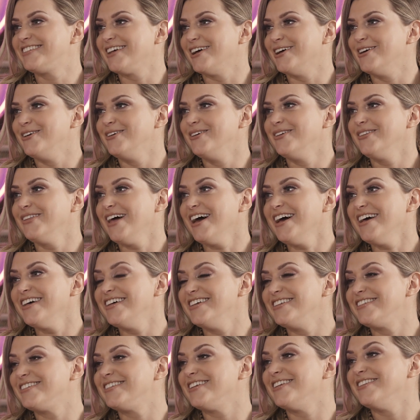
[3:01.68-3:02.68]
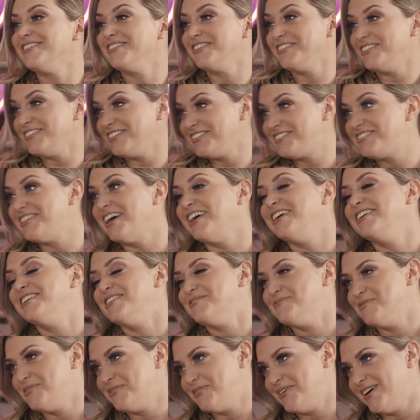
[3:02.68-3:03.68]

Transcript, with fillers: so that is Date number